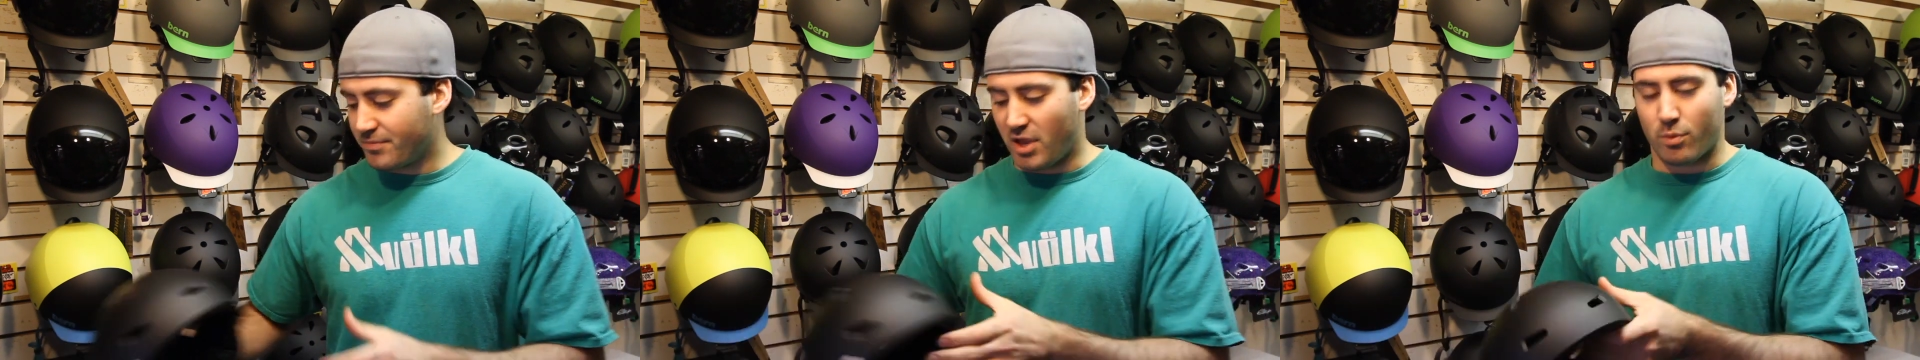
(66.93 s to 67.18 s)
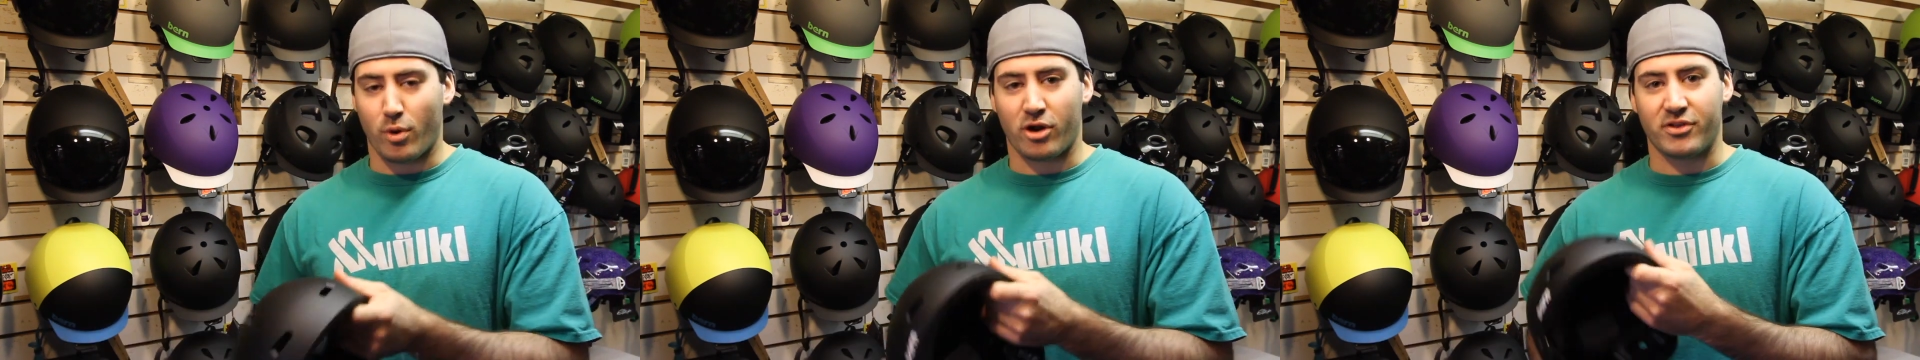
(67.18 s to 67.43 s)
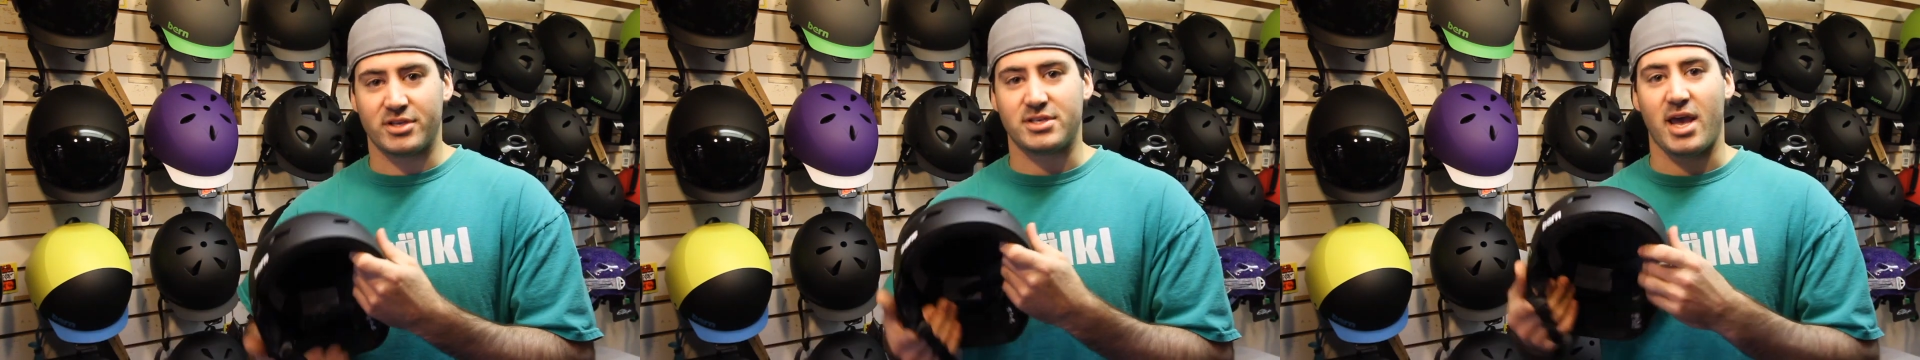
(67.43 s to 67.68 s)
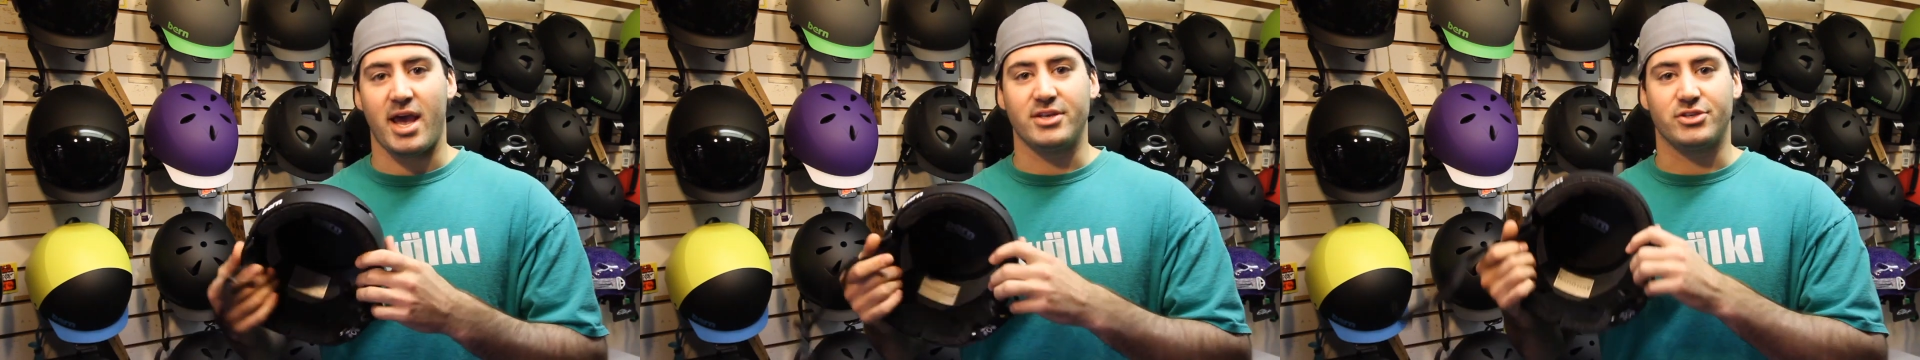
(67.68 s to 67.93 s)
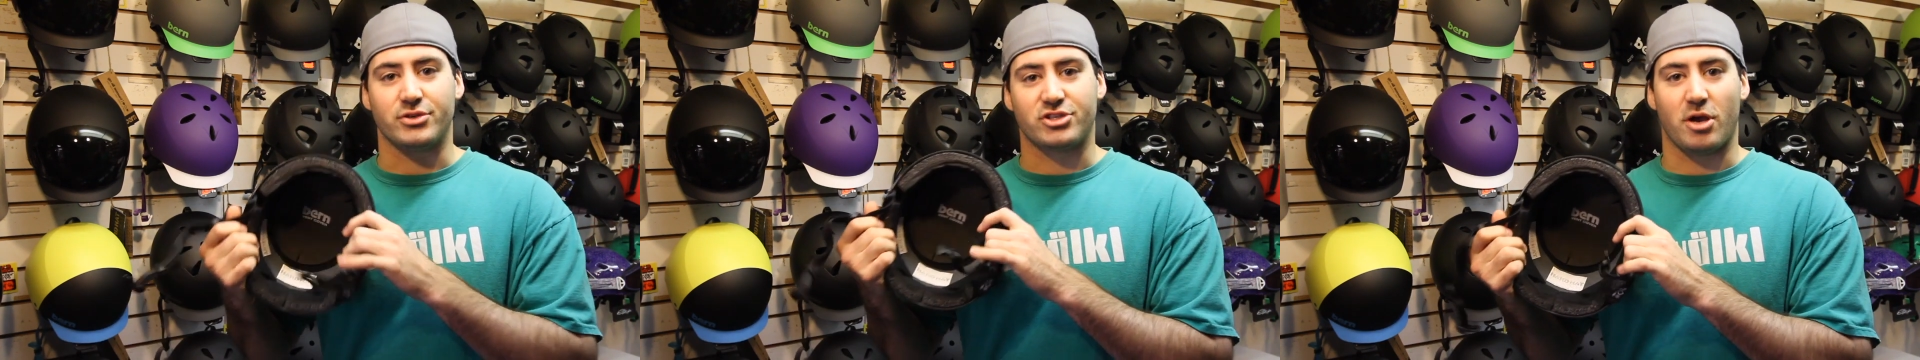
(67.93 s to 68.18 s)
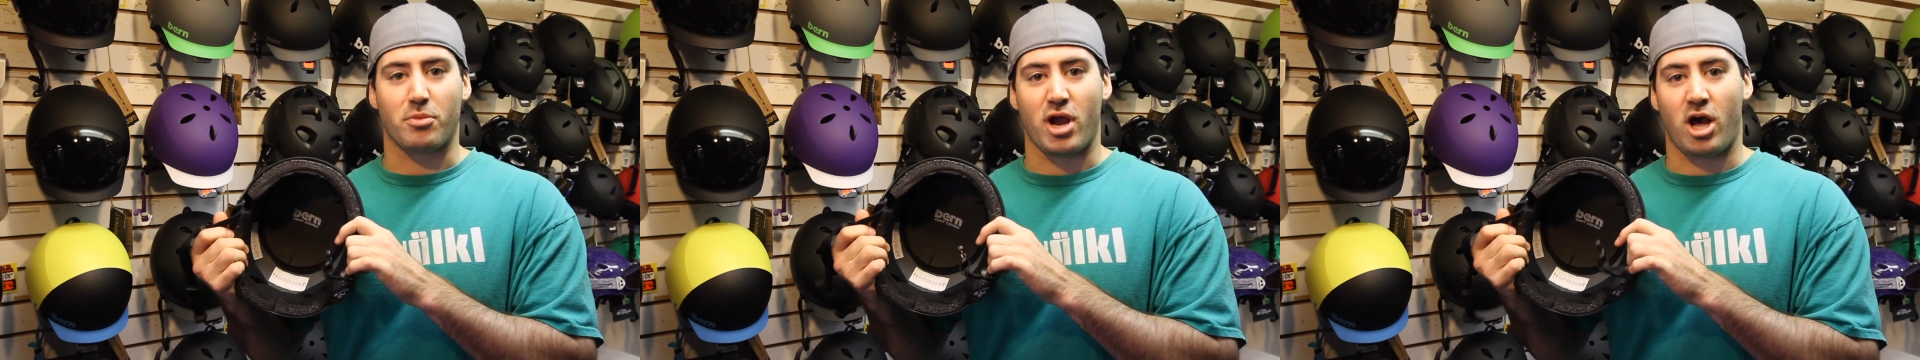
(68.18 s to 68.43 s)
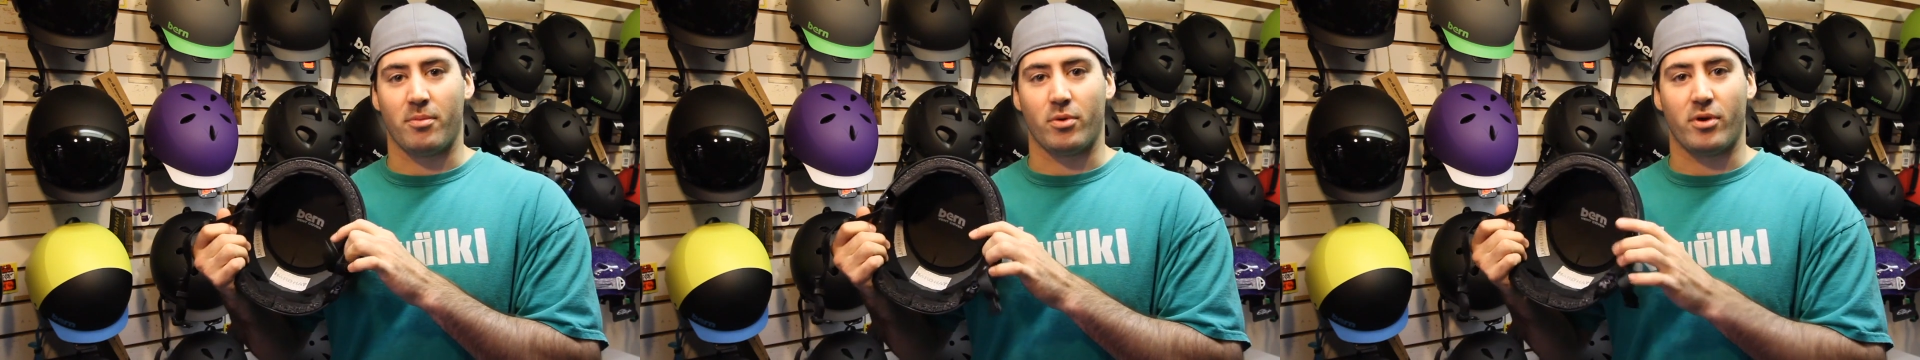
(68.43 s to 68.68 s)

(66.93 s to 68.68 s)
and wear this as your summer helmet,